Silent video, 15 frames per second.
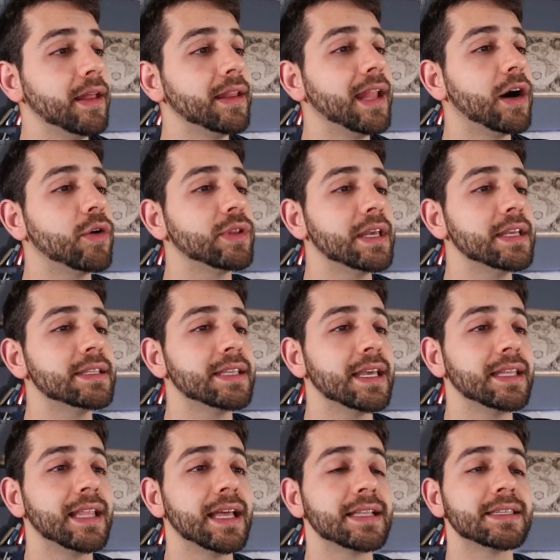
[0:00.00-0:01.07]
Now they
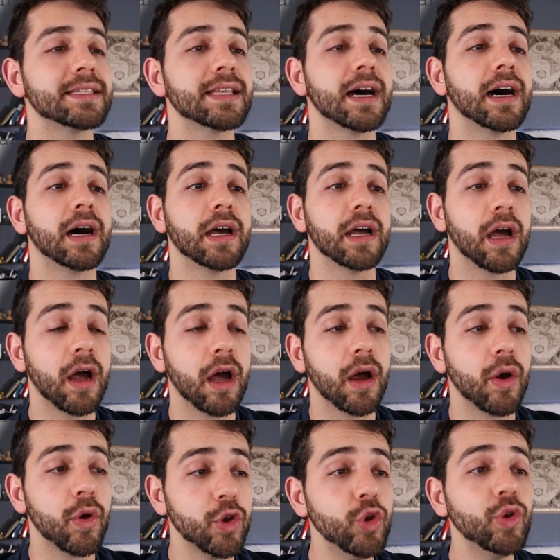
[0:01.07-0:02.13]
say that
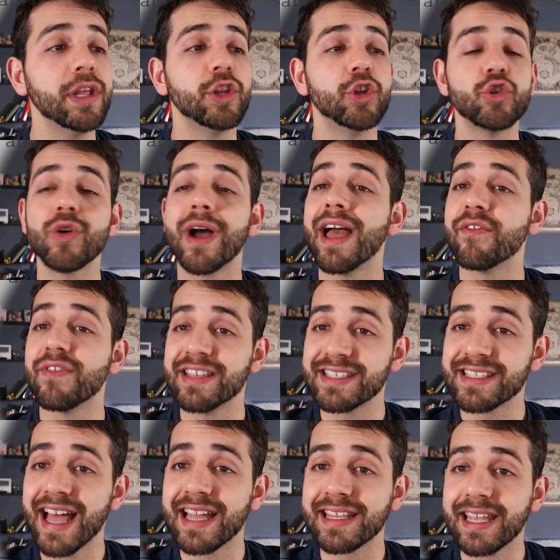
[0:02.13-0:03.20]
you need to have a
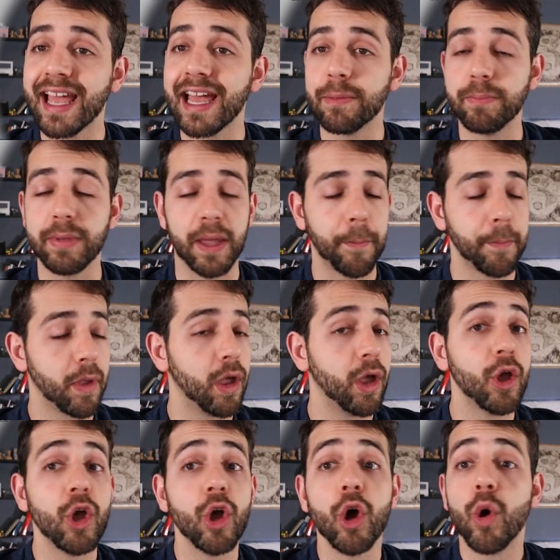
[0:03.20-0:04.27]
static IP.
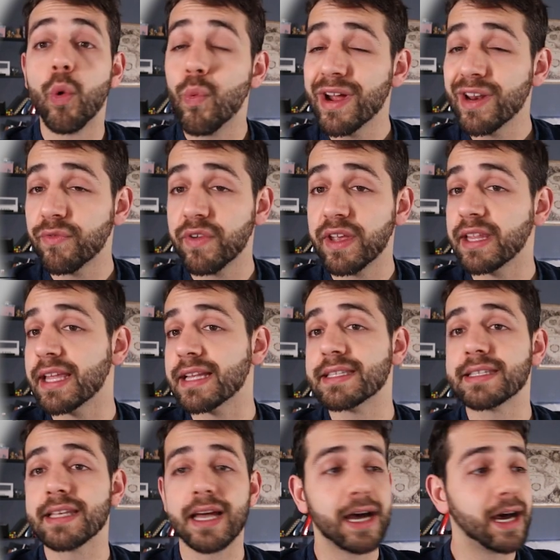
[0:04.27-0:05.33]
One thing
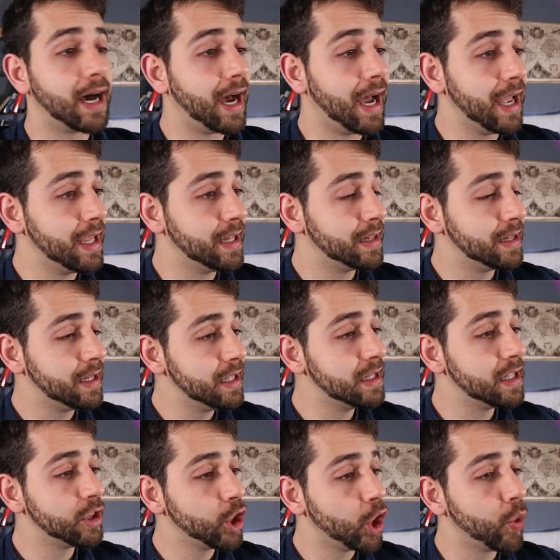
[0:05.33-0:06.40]
that I
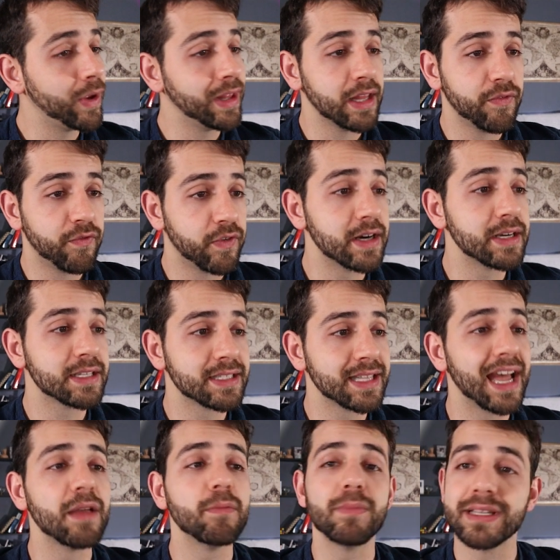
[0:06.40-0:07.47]
didn't know in the first
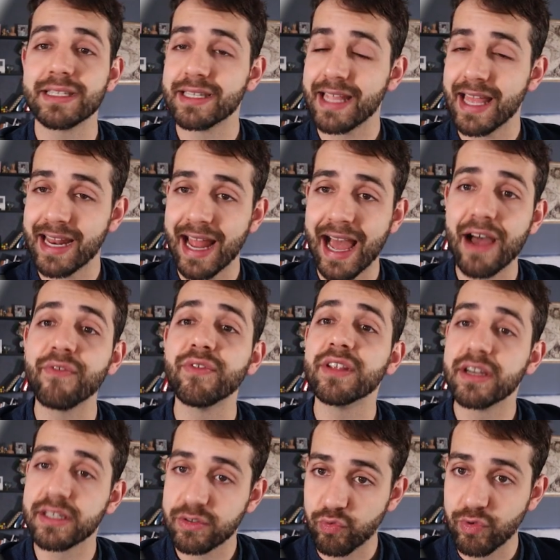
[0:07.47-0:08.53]
time, but then
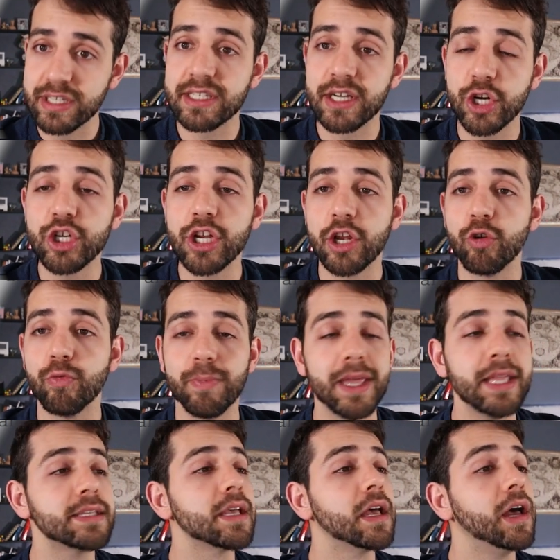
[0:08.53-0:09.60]
after research a little
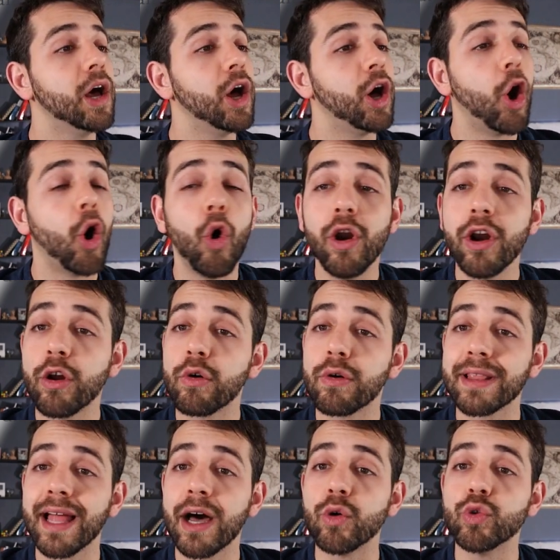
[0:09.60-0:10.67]
bit, Oracle
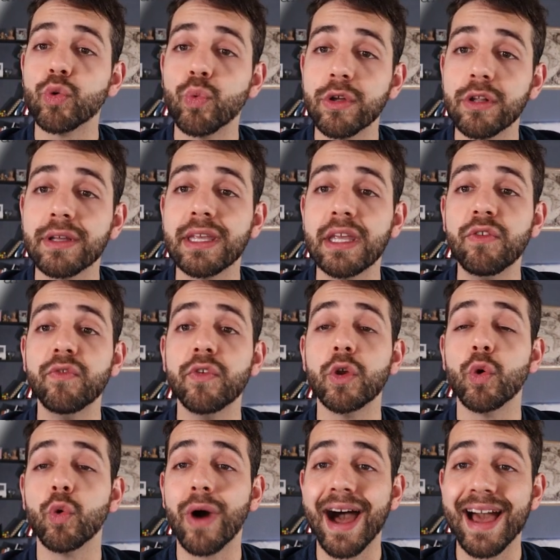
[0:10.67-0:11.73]
Cloud will give
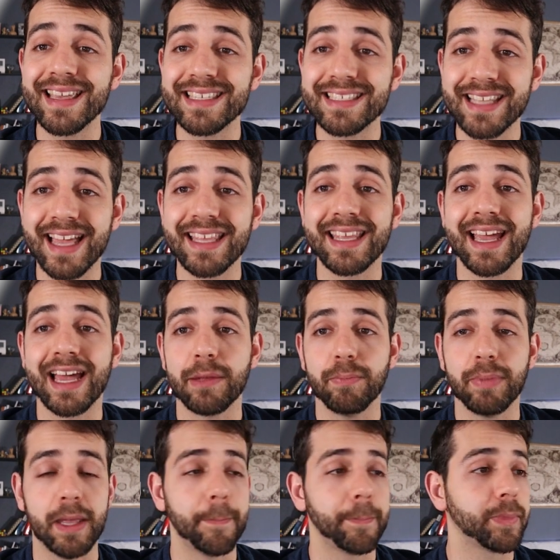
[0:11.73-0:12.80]
you a static
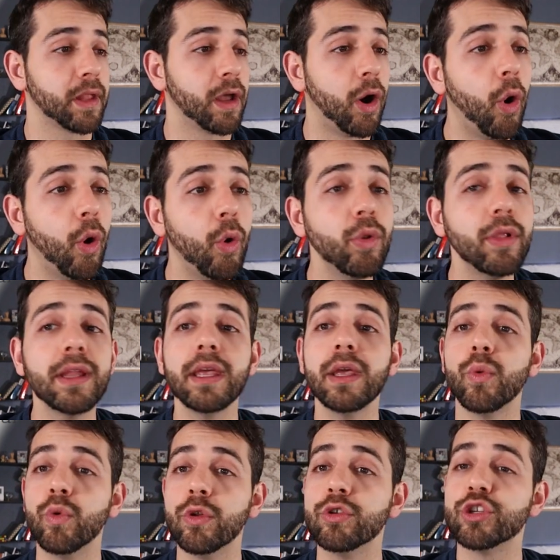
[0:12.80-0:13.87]
IP.
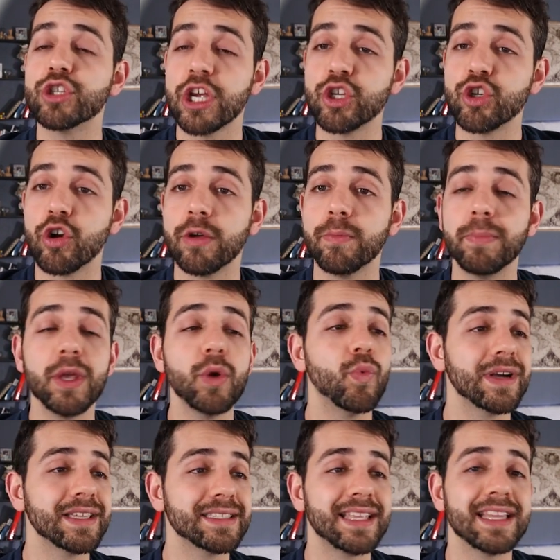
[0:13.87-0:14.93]
only will change your IP
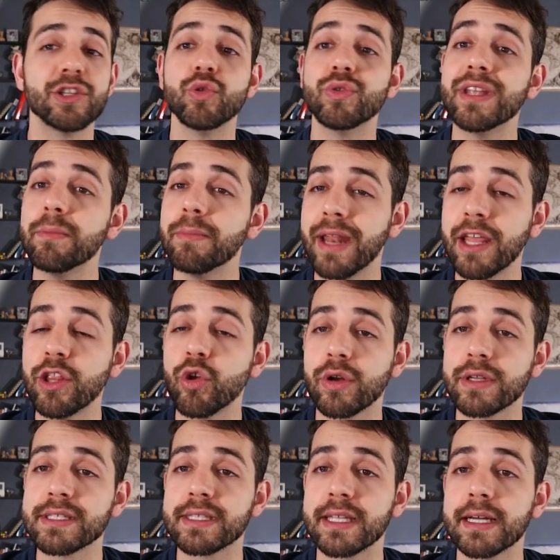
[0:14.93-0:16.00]
once that you terminate your
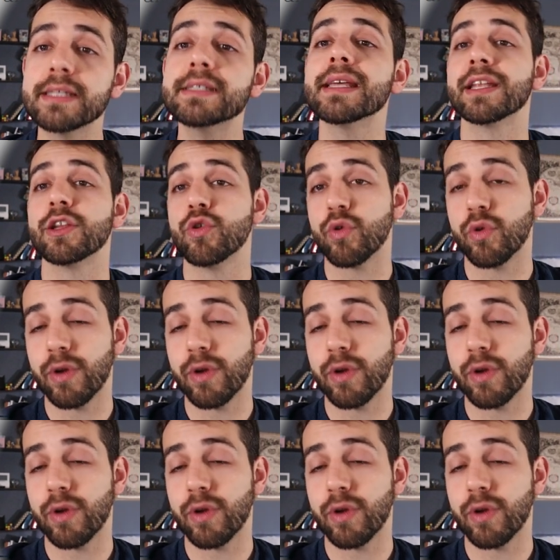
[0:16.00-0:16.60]
instance and you